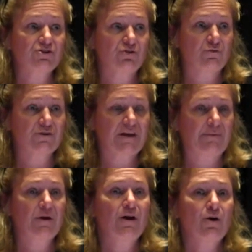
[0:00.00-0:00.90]
function over
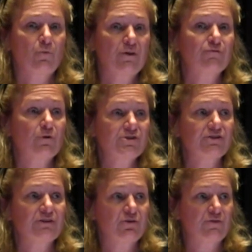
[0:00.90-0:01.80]
time, we
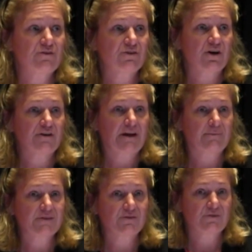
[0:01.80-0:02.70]
unfortunately know that the
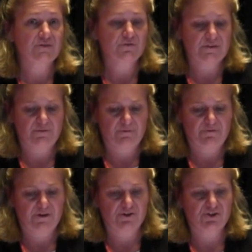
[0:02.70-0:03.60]
cardiac muscle is losing
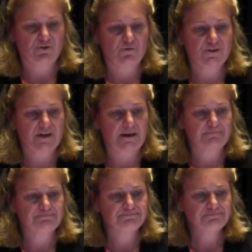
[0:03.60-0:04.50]
function over
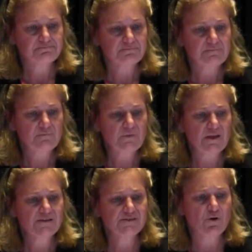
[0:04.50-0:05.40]
time.
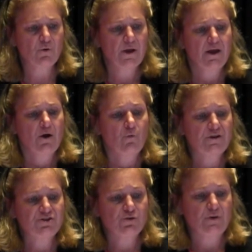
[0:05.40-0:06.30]
So
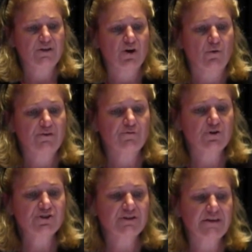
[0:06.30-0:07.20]
what do we know?
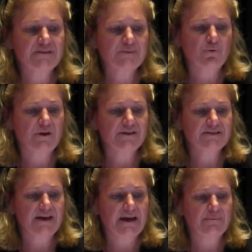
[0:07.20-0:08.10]
Unfortunately, at this point in
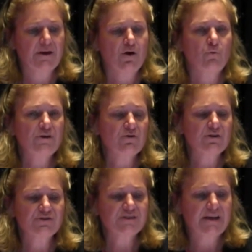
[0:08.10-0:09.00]
time, we don't
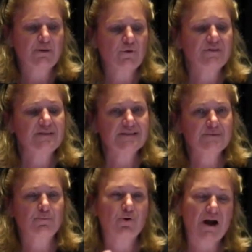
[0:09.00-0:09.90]
understand what
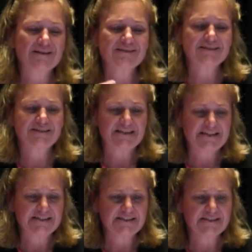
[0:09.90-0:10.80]
this process
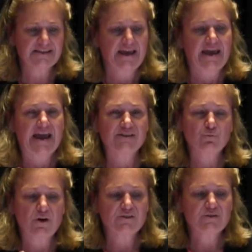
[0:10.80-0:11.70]
is as
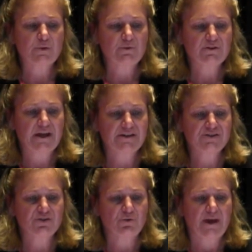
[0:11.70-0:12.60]
well as we would like
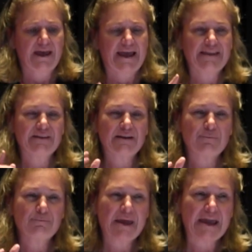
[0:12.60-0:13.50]
to, and that
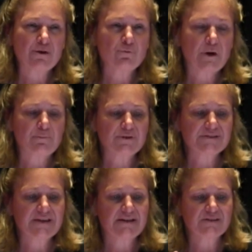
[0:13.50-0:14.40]
it may
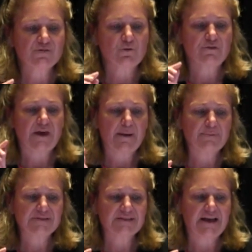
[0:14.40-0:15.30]
represent sort of
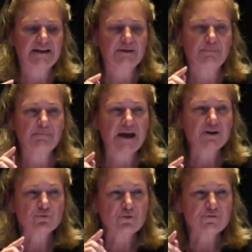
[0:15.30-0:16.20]
episodic
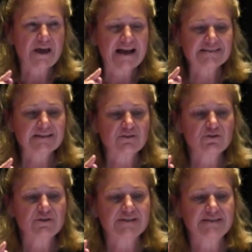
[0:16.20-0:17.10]

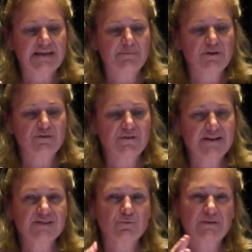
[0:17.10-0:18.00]
microvascular ischemic
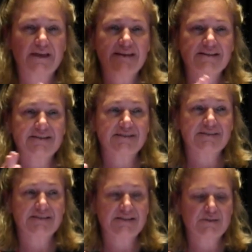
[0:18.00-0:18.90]
events related to
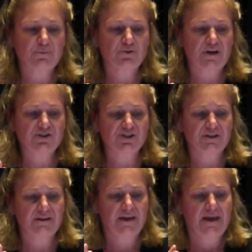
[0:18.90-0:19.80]
disease
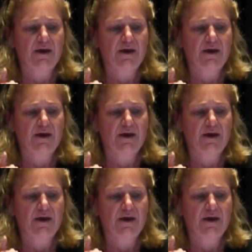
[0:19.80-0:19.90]
progression.